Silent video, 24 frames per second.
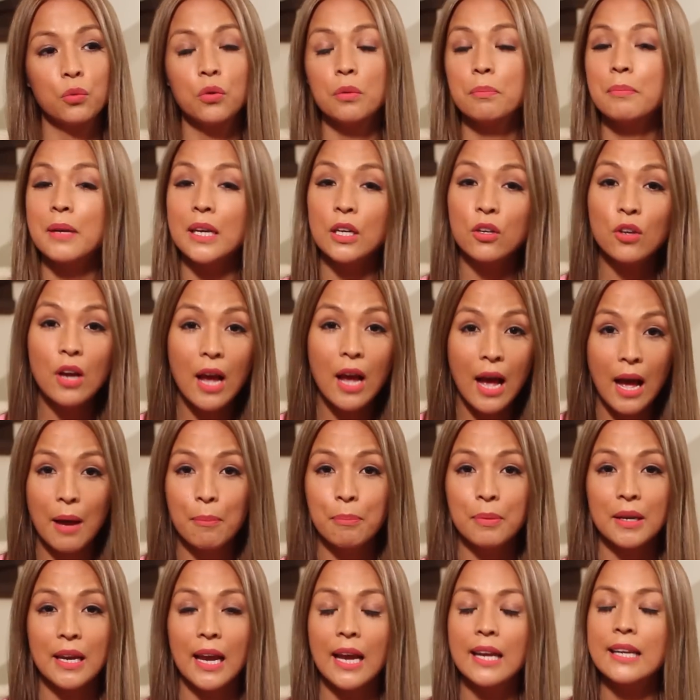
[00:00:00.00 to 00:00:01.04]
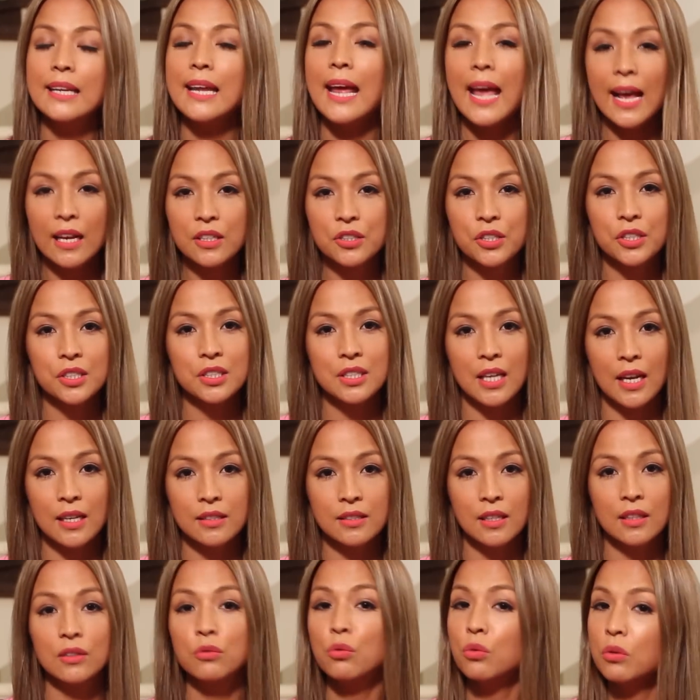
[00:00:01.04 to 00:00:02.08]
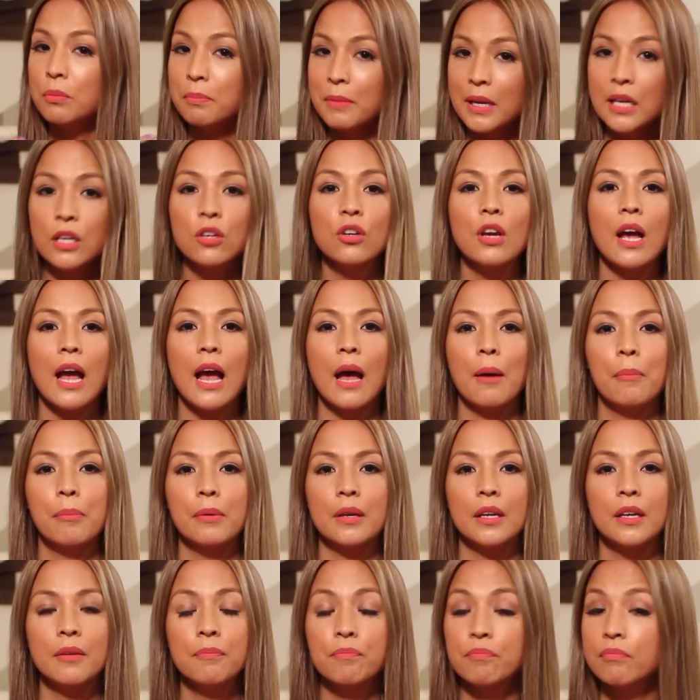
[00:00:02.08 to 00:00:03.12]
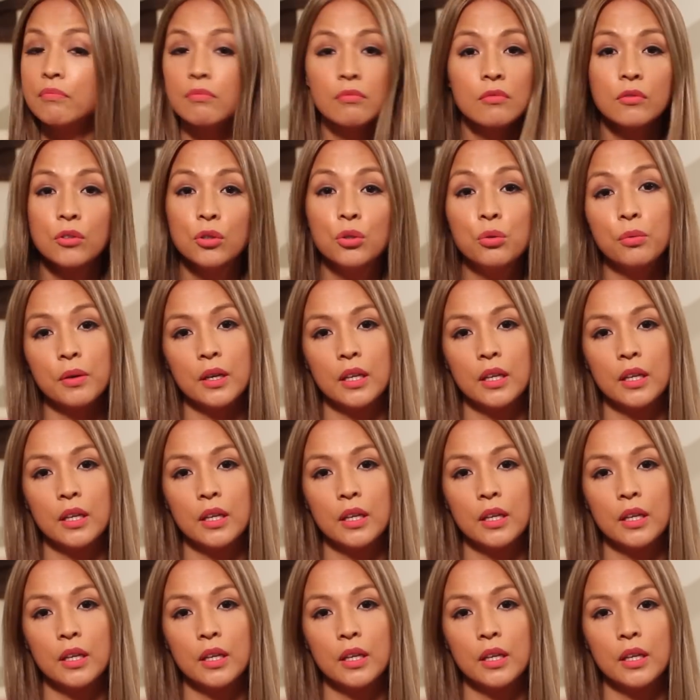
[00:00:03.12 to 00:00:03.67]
will make you happy, any exercise that will make you happy, do